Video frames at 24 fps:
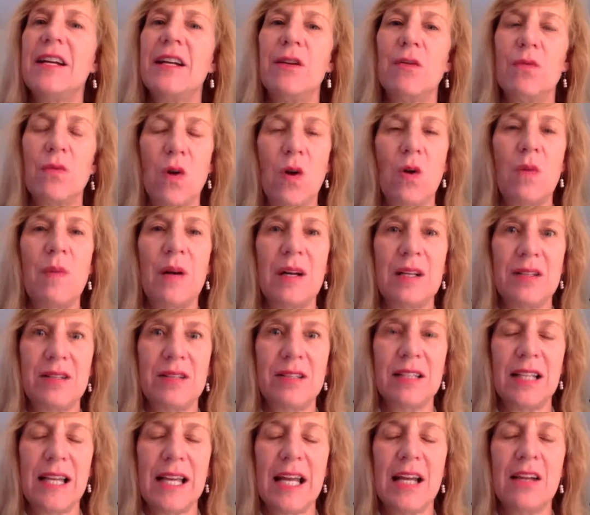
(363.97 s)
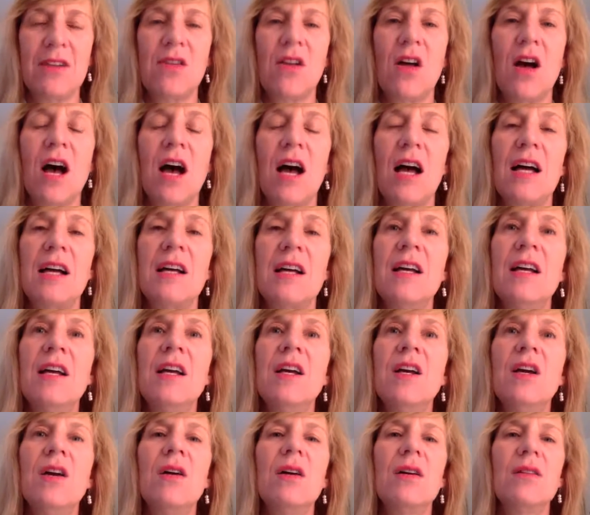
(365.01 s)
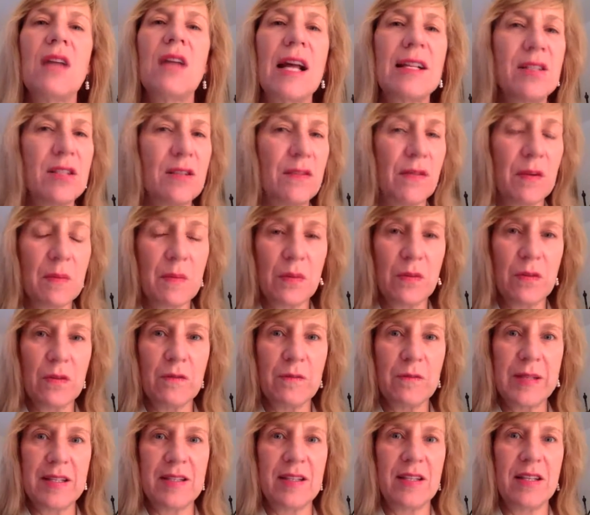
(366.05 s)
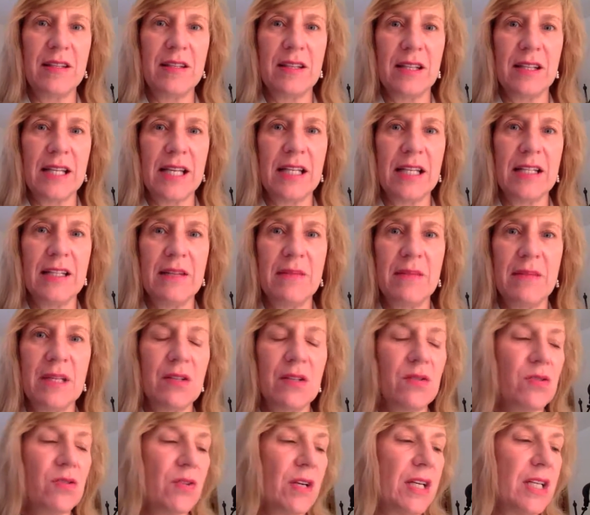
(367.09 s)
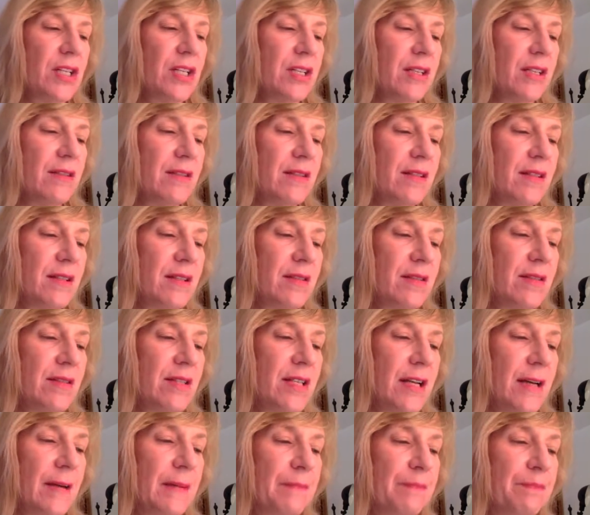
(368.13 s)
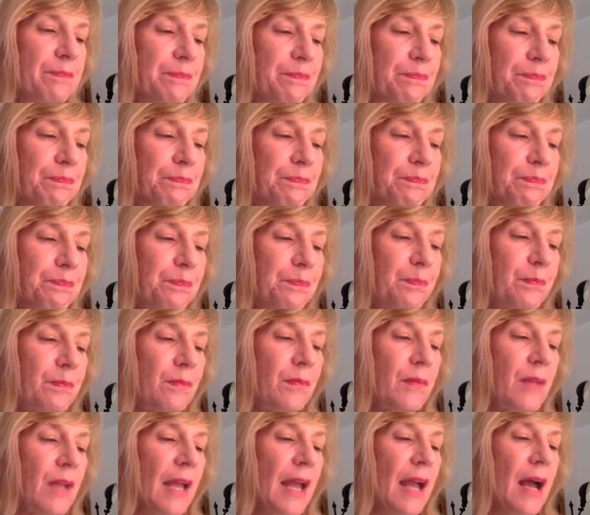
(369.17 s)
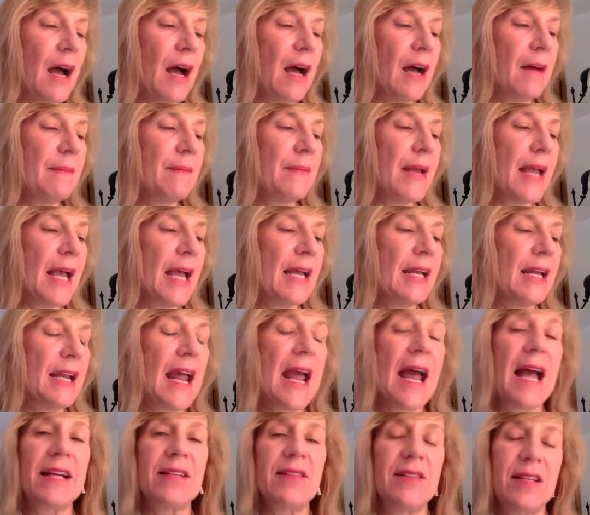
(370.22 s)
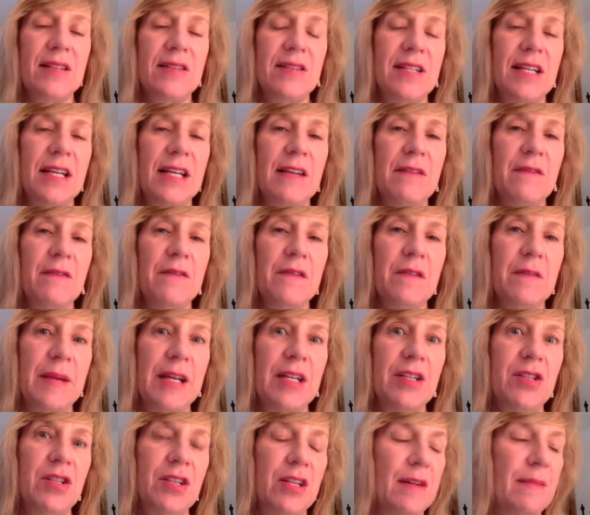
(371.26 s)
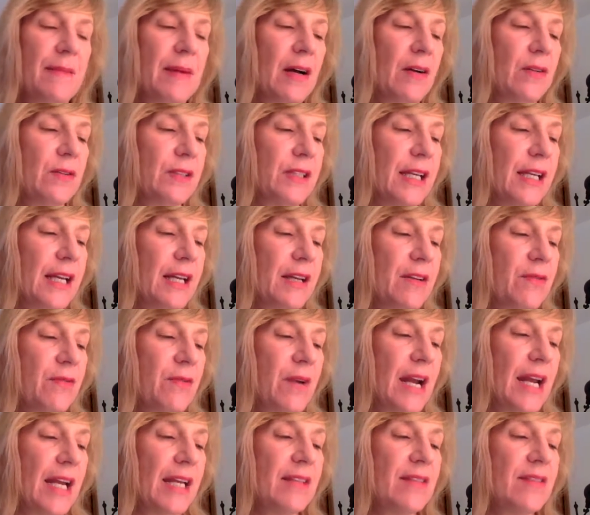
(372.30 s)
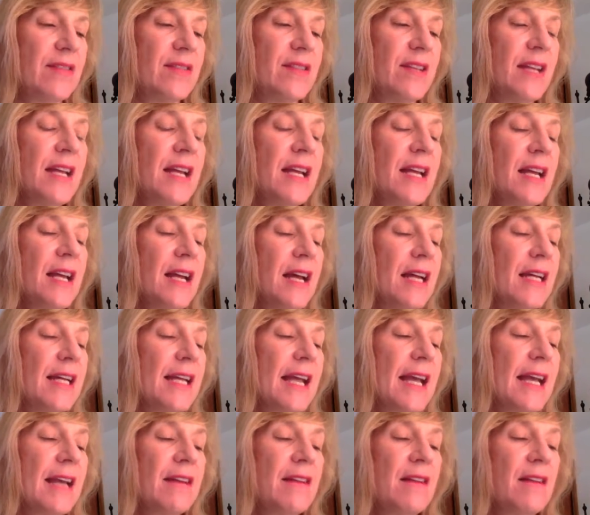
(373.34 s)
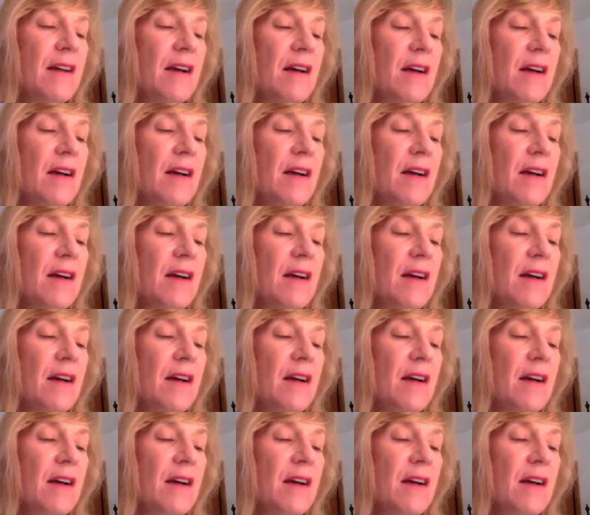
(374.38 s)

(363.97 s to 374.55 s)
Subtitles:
and robust land law, lots of improvements in the land administration system, and access to information about land rights. Again,